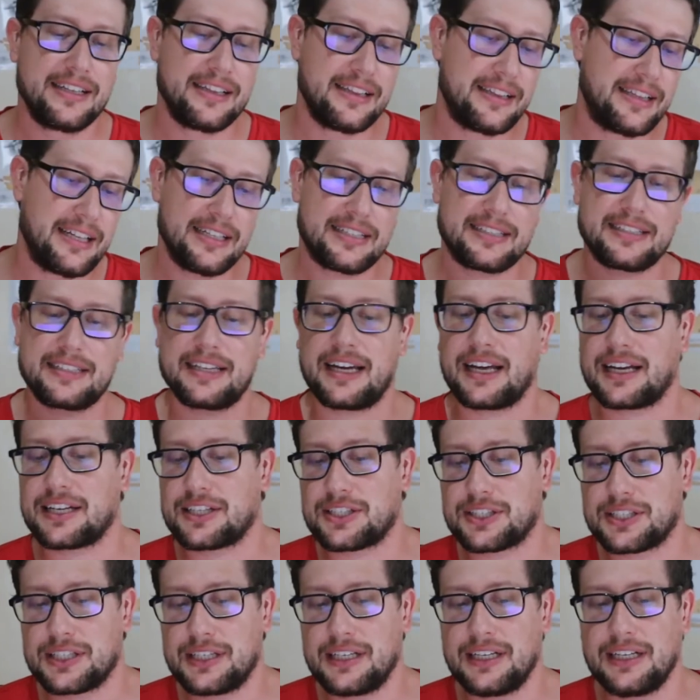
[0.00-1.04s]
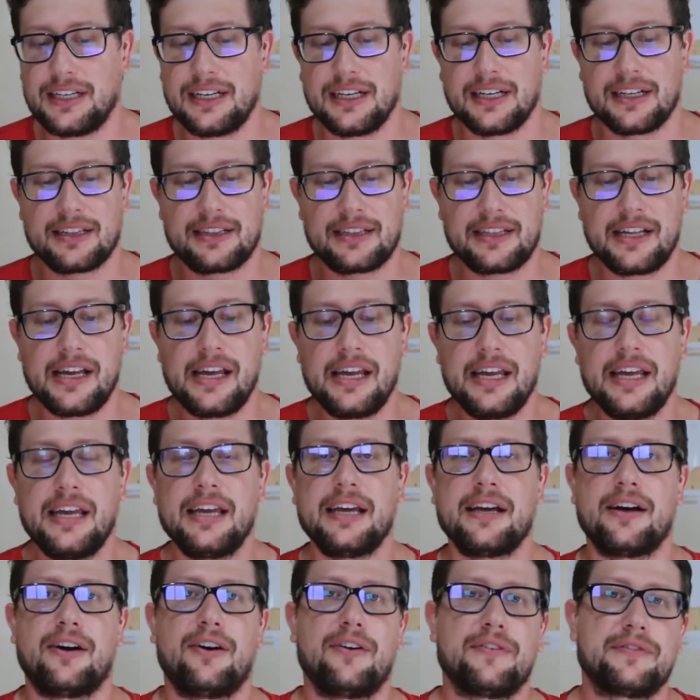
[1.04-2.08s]
this section
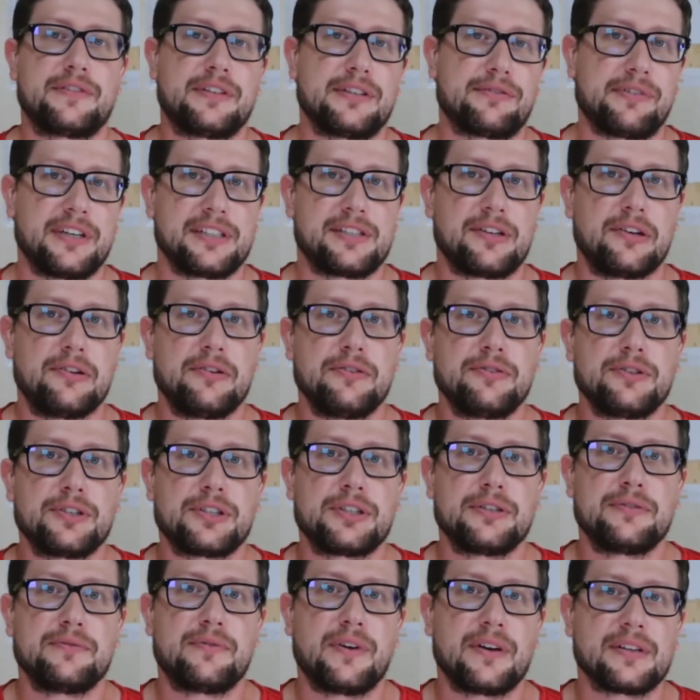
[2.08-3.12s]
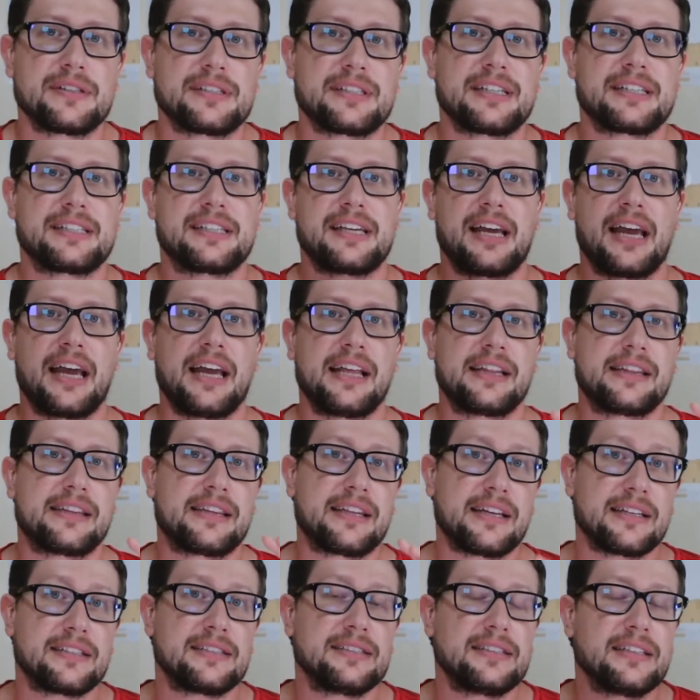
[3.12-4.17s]
D of the resolution 168
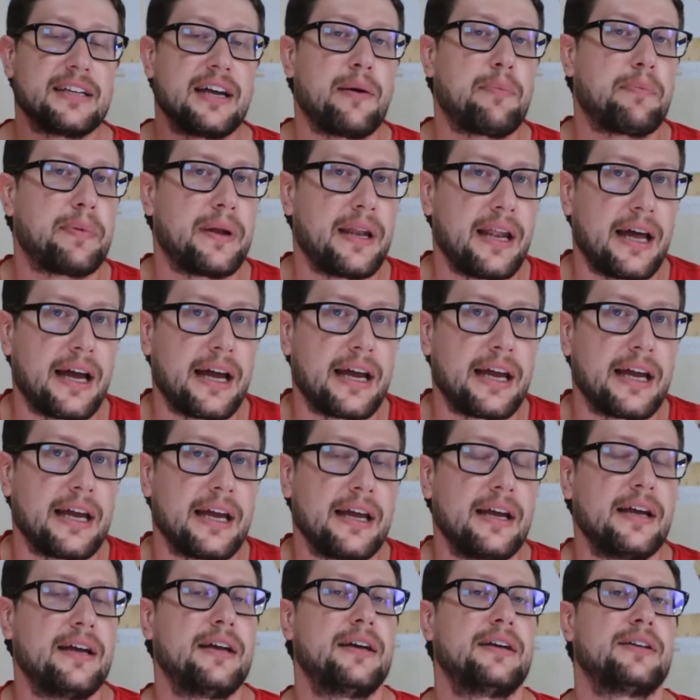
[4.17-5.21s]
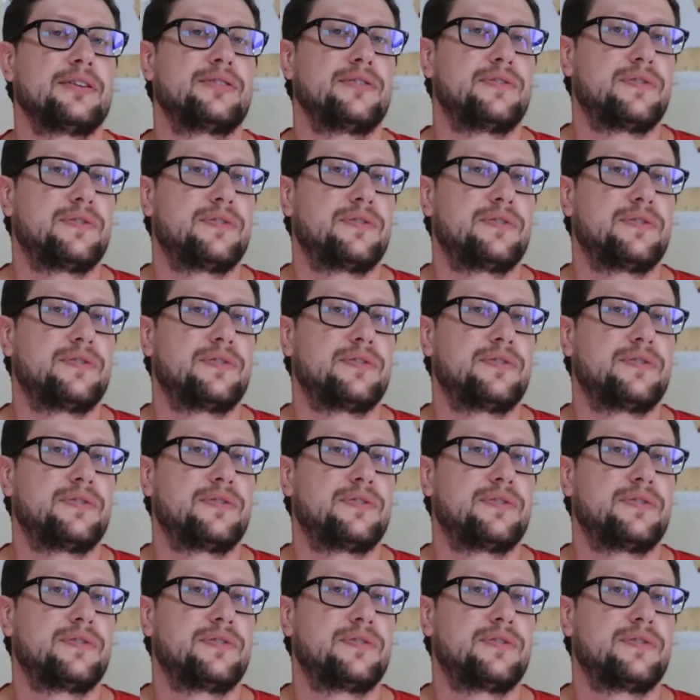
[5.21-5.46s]
doesn't apply to